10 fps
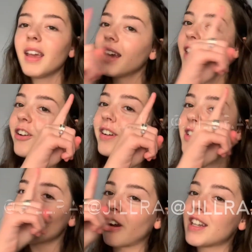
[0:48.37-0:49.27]
Here is
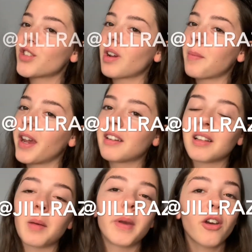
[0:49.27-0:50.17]
their Instagram handle
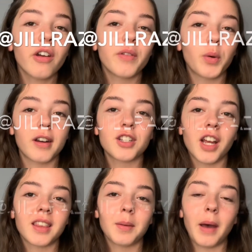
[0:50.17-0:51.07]
up here if you want to
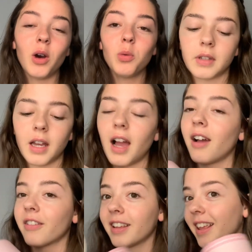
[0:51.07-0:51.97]
check them out. I
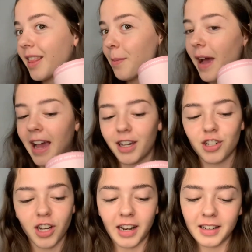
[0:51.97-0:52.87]
really like the
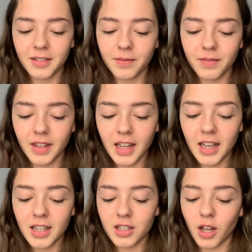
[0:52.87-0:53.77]
packaging.
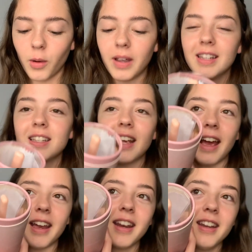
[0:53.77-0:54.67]
So
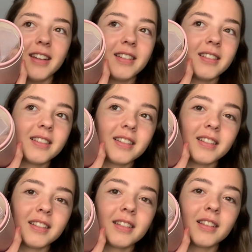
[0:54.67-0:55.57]
inside,
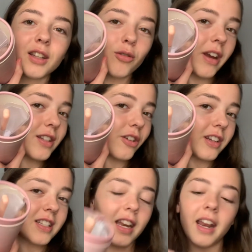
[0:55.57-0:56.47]
the razor is
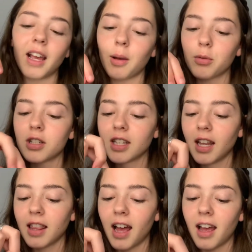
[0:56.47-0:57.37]
standing up just like
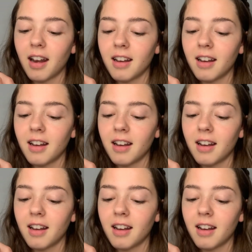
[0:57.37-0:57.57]
that.